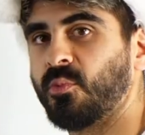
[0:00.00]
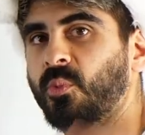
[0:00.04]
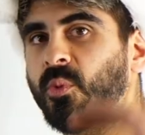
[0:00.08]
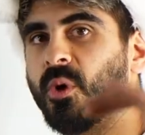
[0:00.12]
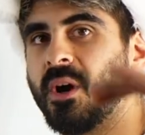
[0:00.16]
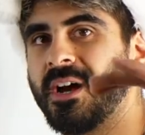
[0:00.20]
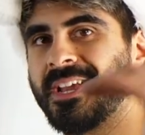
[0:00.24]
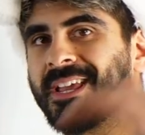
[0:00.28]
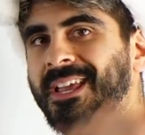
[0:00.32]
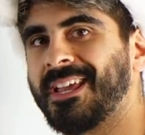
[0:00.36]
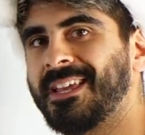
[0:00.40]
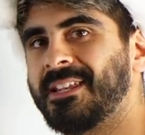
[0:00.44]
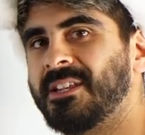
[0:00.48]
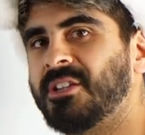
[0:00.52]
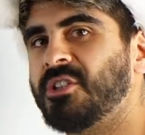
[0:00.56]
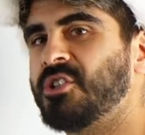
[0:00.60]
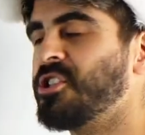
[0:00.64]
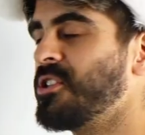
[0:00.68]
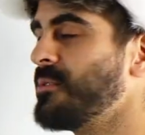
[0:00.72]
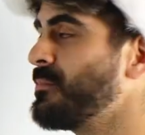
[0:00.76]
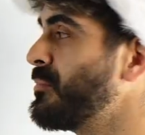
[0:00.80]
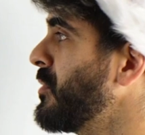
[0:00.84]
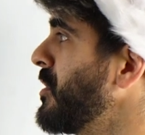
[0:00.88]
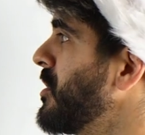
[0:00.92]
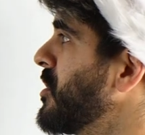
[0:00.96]
work
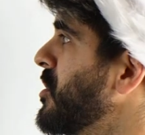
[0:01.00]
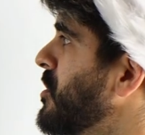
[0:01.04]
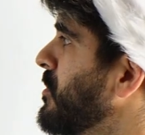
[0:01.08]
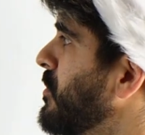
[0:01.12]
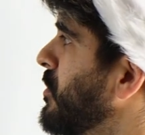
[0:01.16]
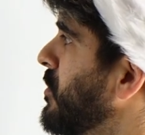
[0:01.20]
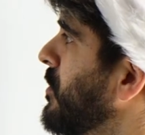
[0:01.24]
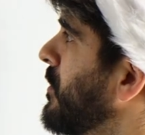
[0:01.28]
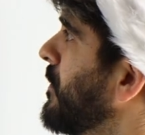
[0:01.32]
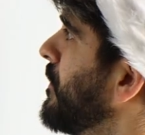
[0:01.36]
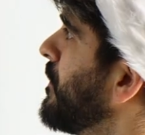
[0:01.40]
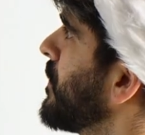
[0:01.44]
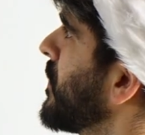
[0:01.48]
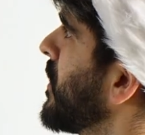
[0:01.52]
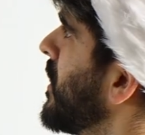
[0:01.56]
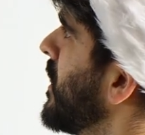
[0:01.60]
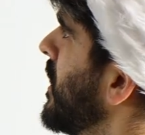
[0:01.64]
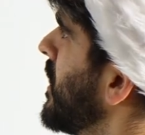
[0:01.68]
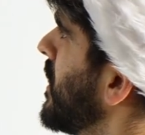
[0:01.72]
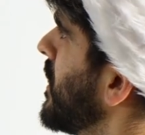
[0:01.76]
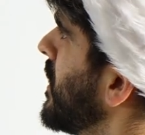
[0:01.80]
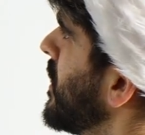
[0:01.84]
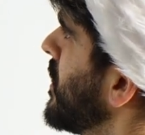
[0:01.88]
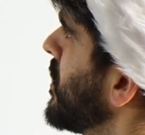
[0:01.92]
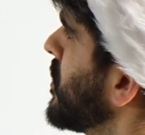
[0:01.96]
energy principle.
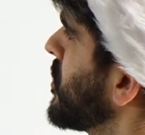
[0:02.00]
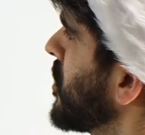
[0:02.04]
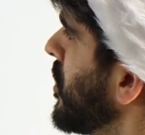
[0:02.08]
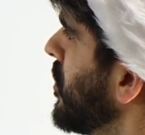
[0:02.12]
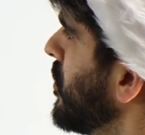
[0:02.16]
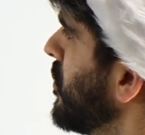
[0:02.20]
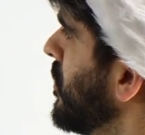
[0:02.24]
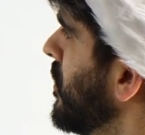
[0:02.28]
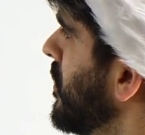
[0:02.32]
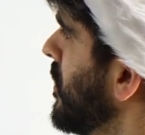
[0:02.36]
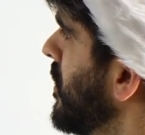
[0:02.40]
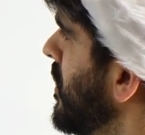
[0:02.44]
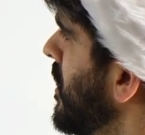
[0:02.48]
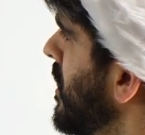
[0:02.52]
So,